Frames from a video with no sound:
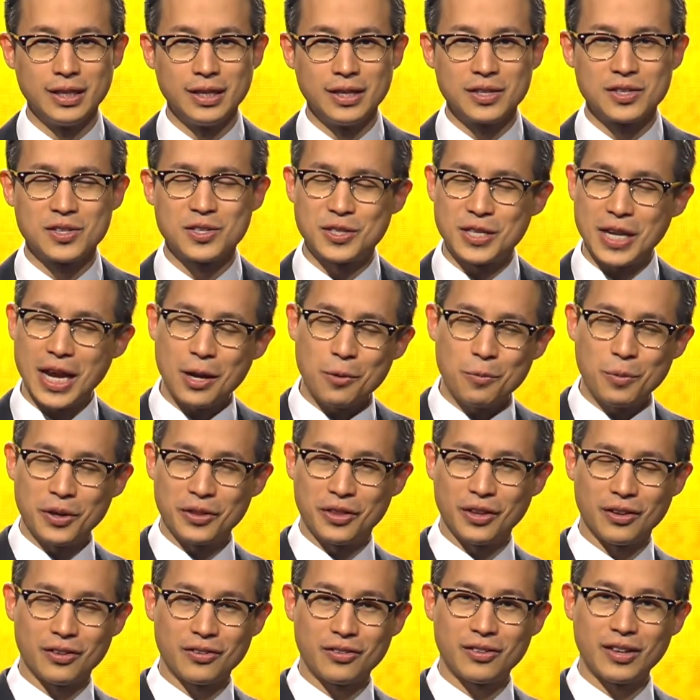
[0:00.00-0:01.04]
Stay with
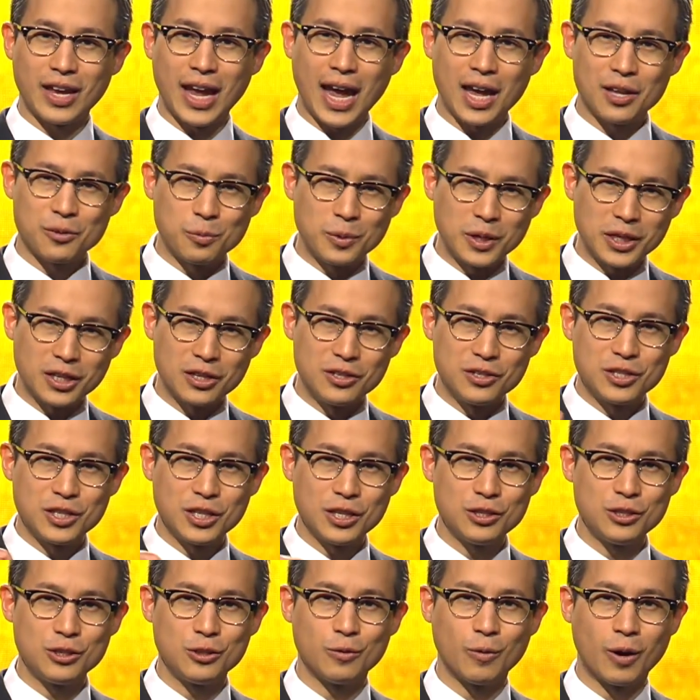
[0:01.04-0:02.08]
us as we
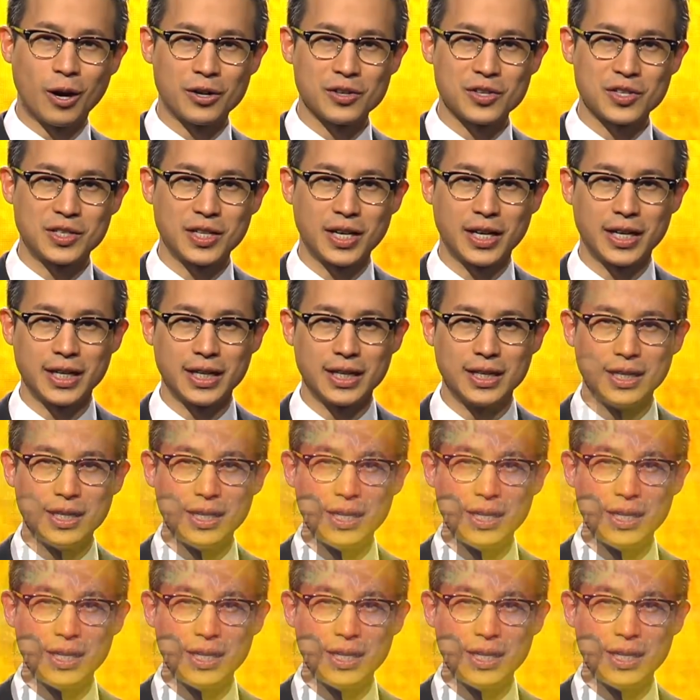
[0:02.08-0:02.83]
continue our study